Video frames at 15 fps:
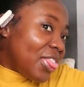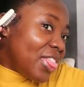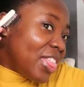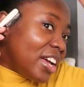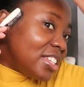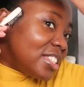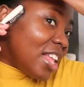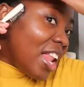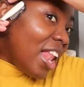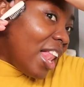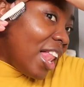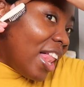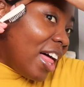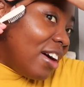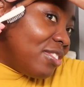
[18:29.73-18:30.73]
Just
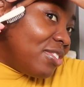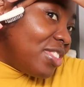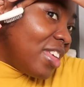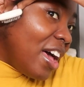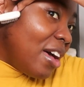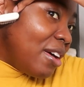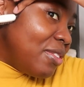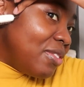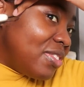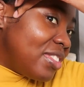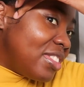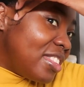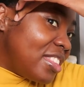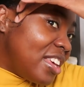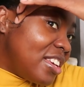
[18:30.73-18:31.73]
love them.
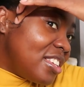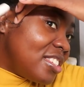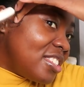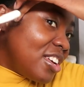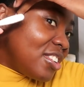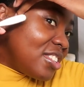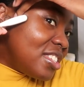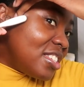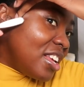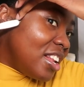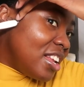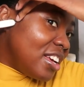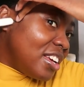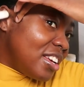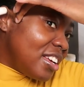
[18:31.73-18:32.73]
They're so
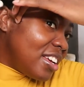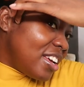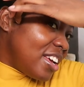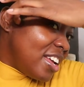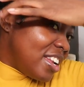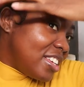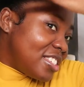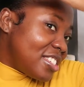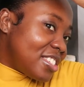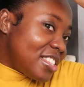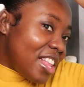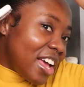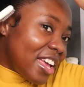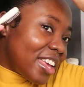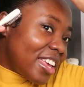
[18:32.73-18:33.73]
silly. And it's just
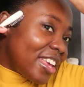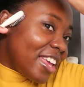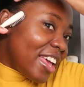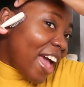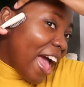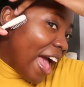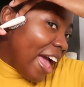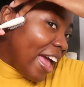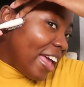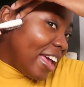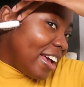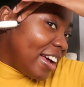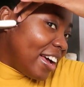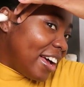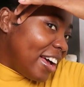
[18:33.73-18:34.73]
like, yay.